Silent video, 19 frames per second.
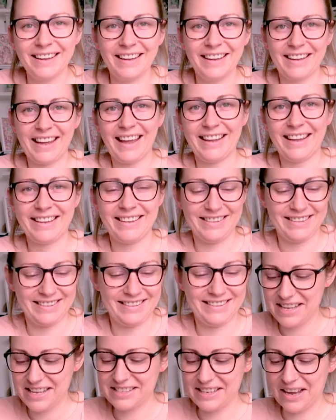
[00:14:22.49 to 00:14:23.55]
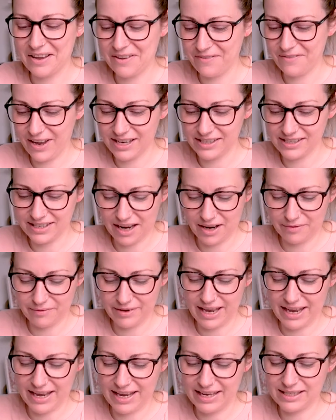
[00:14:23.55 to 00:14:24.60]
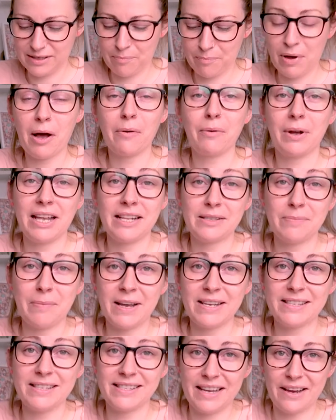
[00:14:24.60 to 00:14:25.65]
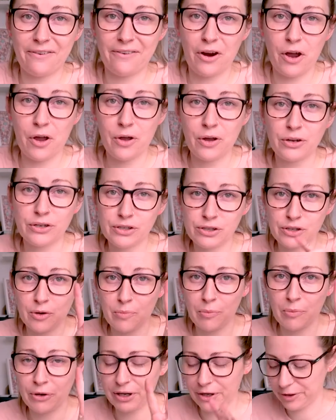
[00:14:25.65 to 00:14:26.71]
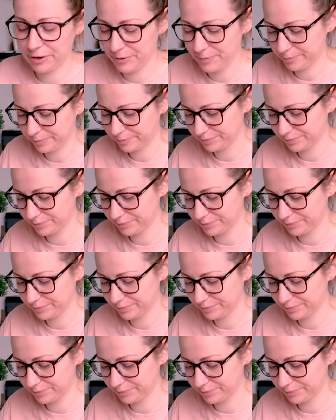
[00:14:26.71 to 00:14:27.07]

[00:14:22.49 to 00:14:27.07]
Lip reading: Okay, so first up is Pumpkin Spice Zero 2.0.